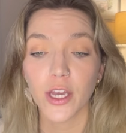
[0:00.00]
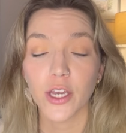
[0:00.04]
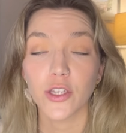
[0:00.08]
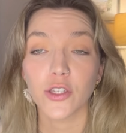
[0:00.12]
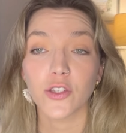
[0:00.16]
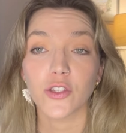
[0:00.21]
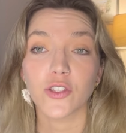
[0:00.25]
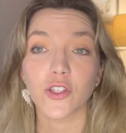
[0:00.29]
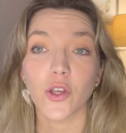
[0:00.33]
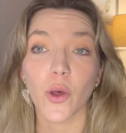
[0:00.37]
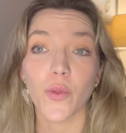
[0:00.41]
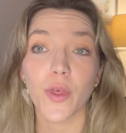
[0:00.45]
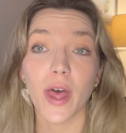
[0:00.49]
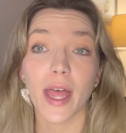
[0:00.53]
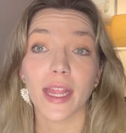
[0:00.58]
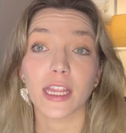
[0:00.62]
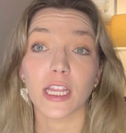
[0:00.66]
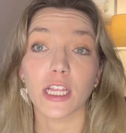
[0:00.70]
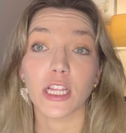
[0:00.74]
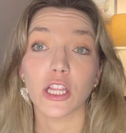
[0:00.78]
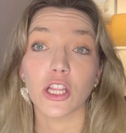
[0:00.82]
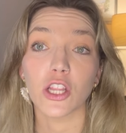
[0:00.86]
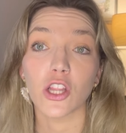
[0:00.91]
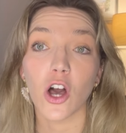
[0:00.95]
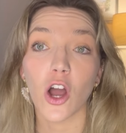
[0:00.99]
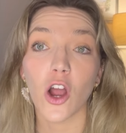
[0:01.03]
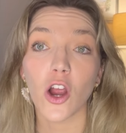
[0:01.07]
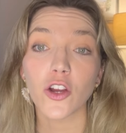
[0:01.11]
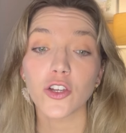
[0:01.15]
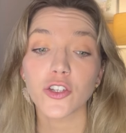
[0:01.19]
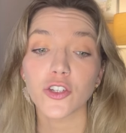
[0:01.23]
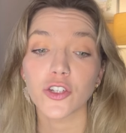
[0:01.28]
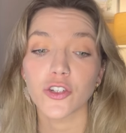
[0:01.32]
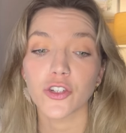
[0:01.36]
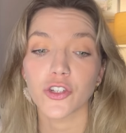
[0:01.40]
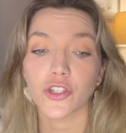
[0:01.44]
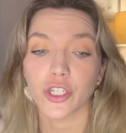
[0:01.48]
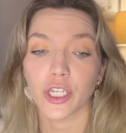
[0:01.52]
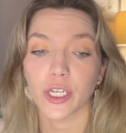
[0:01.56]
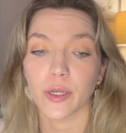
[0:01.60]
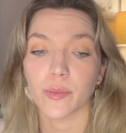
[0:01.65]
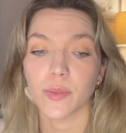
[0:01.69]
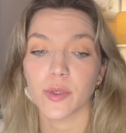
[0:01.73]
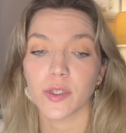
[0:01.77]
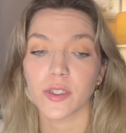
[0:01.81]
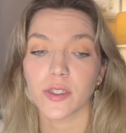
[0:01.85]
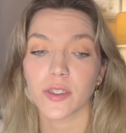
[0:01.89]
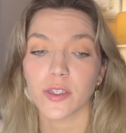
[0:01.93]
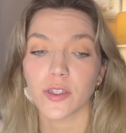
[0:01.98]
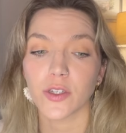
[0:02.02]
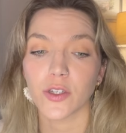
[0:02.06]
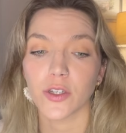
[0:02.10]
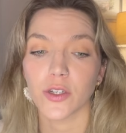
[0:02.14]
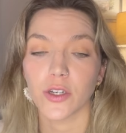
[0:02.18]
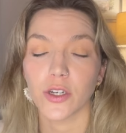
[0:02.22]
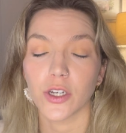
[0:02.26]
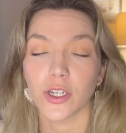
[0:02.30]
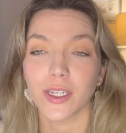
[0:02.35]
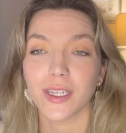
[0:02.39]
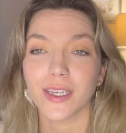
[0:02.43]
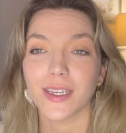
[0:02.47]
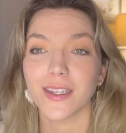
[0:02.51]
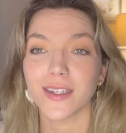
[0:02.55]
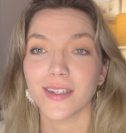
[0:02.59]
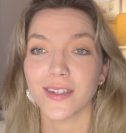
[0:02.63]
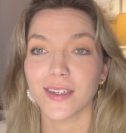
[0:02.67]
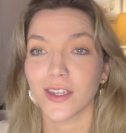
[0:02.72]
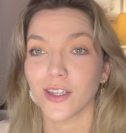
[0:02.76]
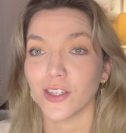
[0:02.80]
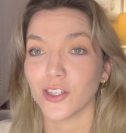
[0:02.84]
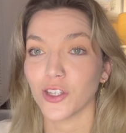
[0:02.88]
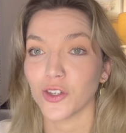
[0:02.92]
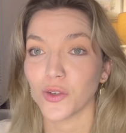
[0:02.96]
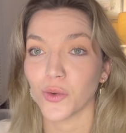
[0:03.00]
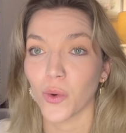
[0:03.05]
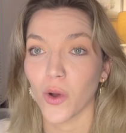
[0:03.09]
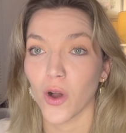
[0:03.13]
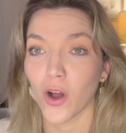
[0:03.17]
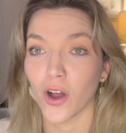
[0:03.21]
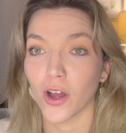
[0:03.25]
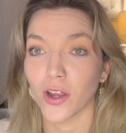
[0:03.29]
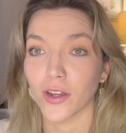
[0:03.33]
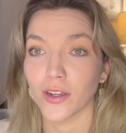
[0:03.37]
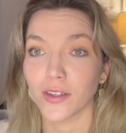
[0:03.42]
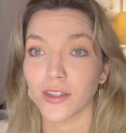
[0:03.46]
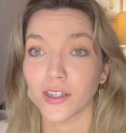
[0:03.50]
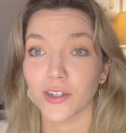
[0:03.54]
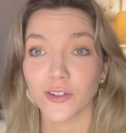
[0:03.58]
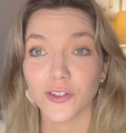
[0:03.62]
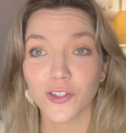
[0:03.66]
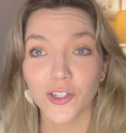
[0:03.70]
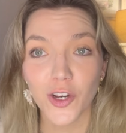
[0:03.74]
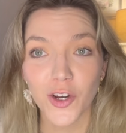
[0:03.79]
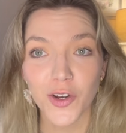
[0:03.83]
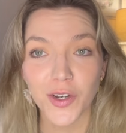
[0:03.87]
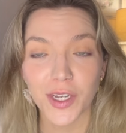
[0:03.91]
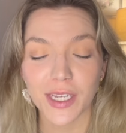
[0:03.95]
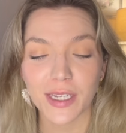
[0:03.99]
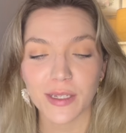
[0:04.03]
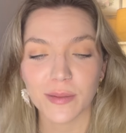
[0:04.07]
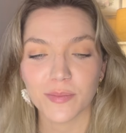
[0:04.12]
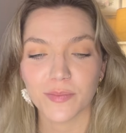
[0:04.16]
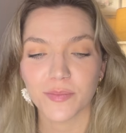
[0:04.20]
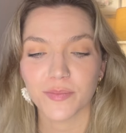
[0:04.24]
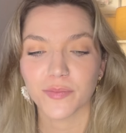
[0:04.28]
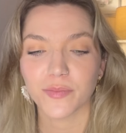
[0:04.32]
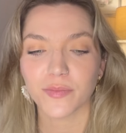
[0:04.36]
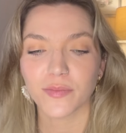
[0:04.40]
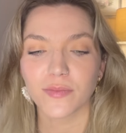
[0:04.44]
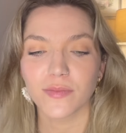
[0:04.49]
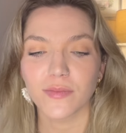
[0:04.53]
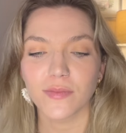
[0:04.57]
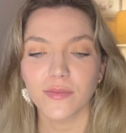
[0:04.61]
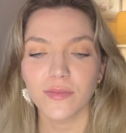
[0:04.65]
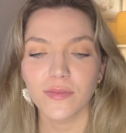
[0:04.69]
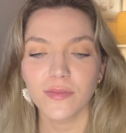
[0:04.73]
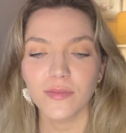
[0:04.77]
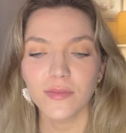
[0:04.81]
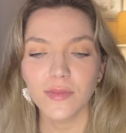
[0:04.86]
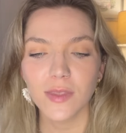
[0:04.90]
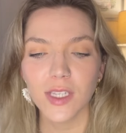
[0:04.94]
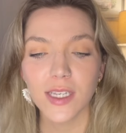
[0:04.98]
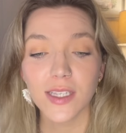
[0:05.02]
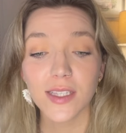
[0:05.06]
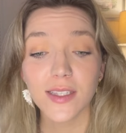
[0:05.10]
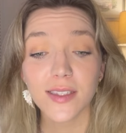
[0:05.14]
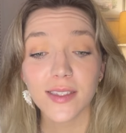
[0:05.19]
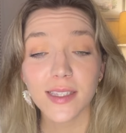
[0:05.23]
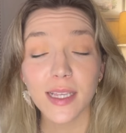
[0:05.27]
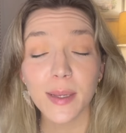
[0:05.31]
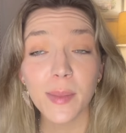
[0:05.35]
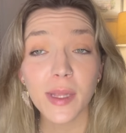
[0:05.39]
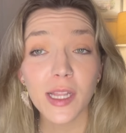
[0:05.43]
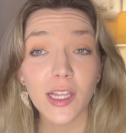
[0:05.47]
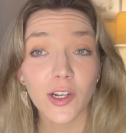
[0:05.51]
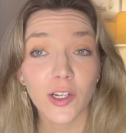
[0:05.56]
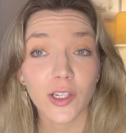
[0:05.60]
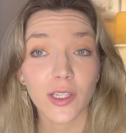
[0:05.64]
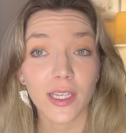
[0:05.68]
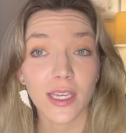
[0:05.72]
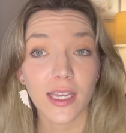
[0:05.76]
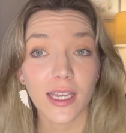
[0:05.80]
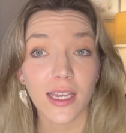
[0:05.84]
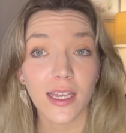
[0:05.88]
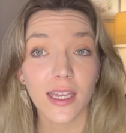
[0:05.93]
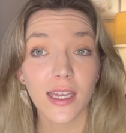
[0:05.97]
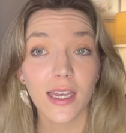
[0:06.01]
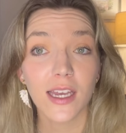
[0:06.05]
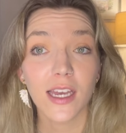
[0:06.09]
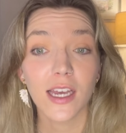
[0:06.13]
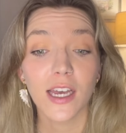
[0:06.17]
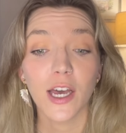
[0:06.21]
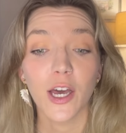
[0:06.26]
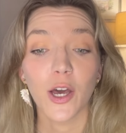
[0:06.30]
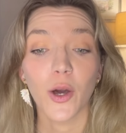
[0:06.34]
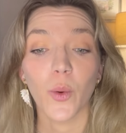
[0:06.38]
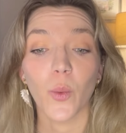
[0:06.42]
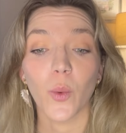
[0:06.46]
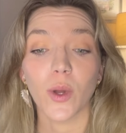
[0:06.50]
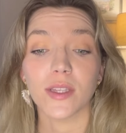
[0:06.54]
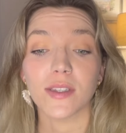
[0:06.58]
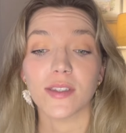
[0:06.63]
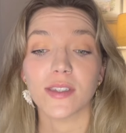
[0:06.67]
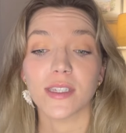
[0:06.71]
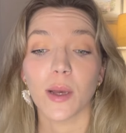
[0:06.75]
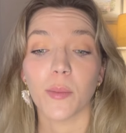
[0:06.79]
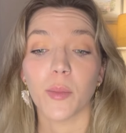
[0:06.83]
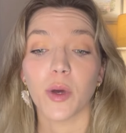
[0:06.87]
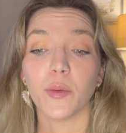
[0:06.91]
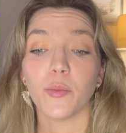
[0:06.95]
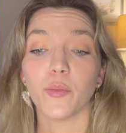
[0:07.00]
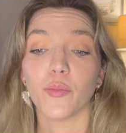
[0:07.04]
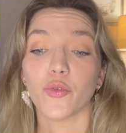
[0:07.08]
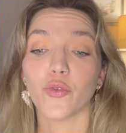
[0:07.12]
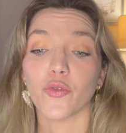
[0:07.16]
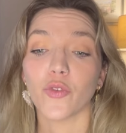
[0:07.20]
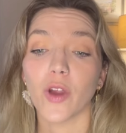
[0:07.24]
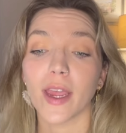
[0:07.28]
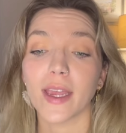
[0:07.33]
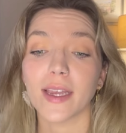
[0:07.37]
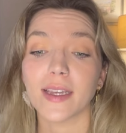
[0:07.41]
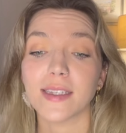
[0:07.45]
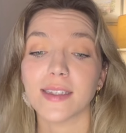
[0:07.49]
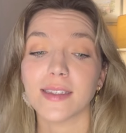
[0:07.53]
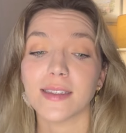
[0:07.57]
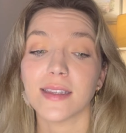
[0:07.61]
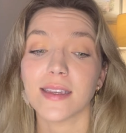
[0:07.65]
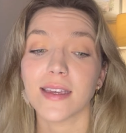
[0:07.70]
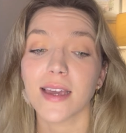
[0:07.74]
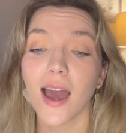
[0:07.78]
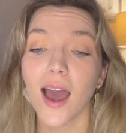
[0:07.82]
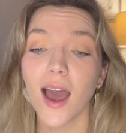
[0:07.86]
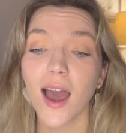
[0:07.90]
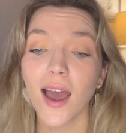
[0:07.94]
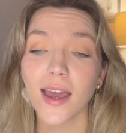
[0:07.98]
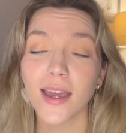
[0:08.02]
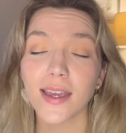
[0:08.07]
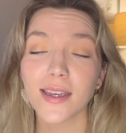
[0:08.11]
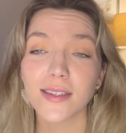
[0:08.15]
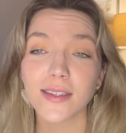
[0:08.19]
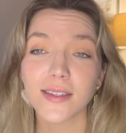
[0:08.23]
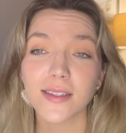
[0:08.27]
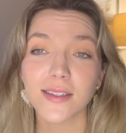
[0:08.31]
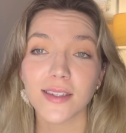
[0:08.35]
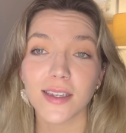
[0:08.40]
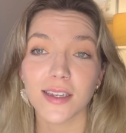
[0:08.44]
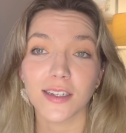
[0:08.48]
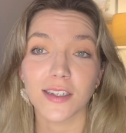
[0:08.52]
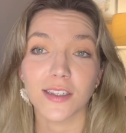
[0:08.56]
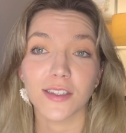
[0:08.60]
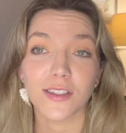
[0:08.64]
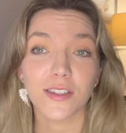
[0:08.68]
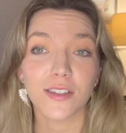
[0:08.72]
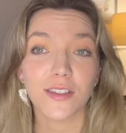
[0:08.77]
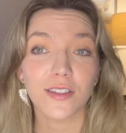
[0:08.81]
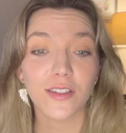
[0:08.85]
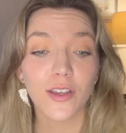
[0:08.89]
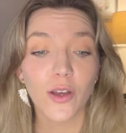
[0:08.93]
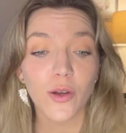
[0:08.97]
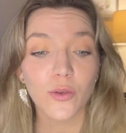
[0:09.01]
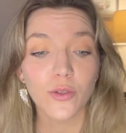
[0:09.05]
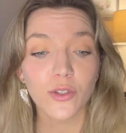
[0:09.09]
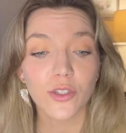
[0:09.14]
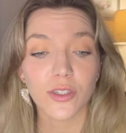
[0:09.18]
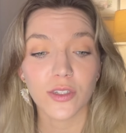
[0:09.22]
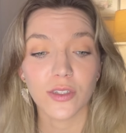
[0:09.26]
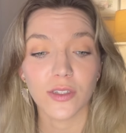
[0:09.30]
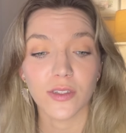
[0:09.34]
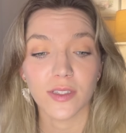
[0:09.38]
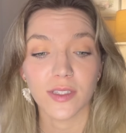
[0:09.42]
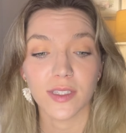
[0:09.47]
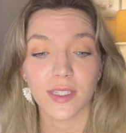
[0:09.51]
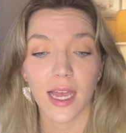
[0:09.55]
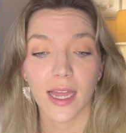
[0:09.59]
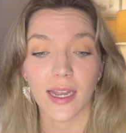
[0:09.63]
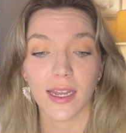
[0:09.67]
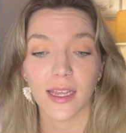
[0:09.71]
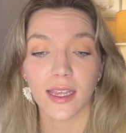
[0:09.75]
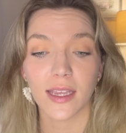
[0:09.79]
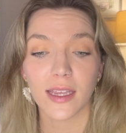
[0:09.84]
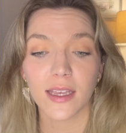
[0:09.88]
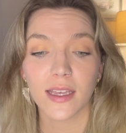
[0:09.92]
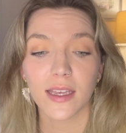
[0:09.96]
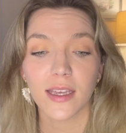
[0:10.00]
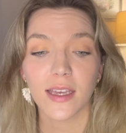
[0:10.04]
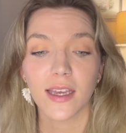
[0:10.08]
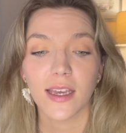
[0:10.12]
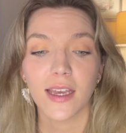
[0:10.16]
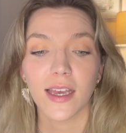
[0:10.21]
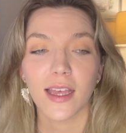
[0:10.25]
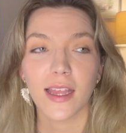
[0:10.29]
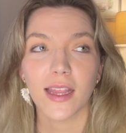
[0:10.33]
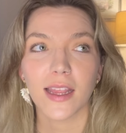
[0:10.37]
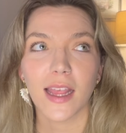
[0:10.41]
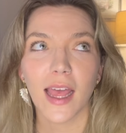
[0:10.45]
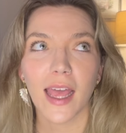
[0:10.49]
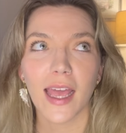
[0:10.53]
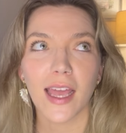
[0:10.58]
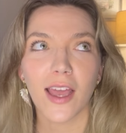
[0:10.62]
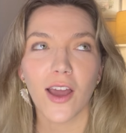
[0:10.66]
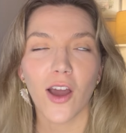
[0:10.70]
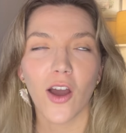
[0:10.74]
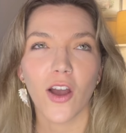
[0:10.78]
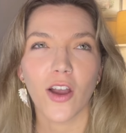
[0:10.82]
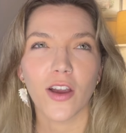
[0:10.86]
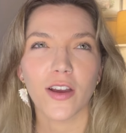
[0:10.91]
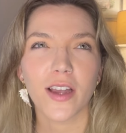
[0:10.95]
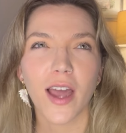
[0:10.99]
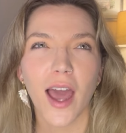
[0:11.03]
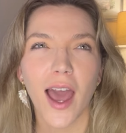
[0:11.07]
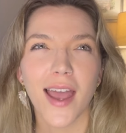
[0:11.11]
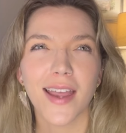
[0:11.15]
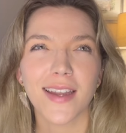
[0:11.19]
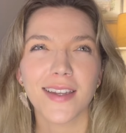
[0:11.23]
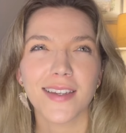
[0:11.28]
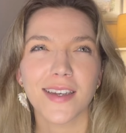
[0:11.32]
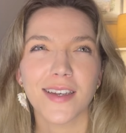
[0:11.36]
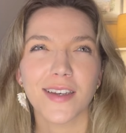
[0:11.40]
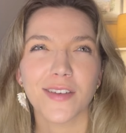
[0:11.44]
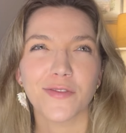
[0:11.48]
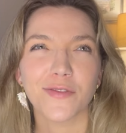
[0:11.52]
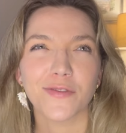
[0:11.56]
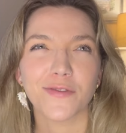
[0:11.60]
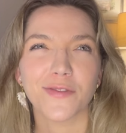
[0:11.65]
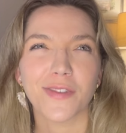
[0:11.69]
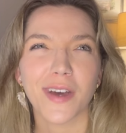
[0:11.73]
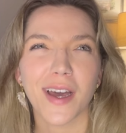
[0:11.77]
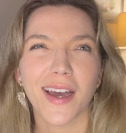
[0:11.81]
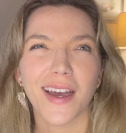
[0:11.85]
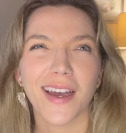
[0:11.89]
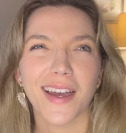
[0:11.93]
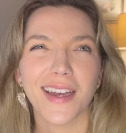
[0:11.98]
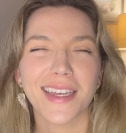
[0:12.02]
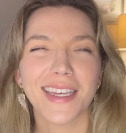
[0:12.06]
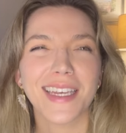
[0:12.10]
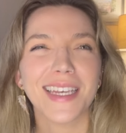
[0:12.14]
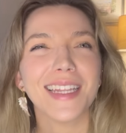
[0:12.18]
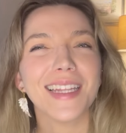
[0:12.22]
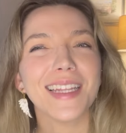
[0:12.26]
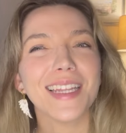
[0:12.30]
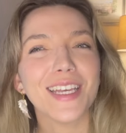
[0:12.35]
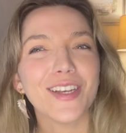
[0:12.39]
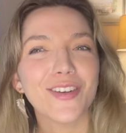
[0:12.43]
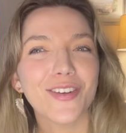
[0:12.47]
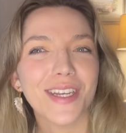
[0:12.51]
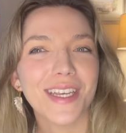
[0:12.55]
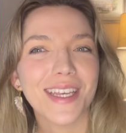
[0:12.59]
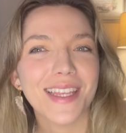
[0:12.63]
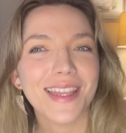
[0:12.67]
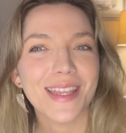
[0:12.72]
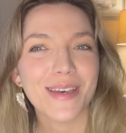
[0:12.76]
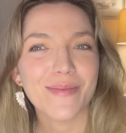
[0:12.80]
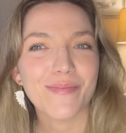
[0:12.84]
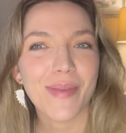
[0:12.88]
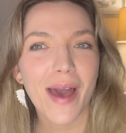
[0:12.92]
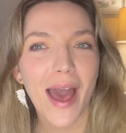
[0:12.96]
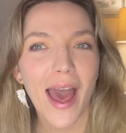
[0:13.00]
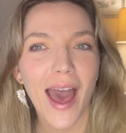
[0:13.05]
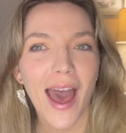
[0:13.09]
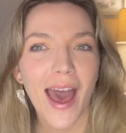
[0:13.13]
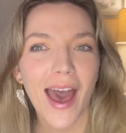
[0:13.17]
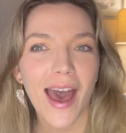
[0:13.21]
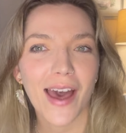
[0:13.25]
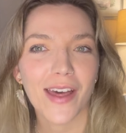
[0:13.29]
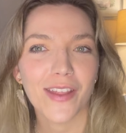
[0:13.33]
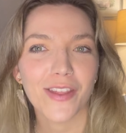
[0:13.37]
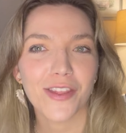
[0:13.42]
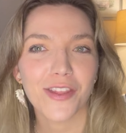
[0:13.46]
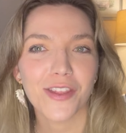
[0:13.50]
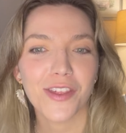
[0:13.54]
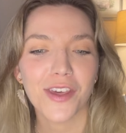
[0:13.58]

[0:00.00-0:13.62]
so that the larger ships could continue on their journey. Similarly, when someone breaks the ice in a social setting, they are kind of clearing the path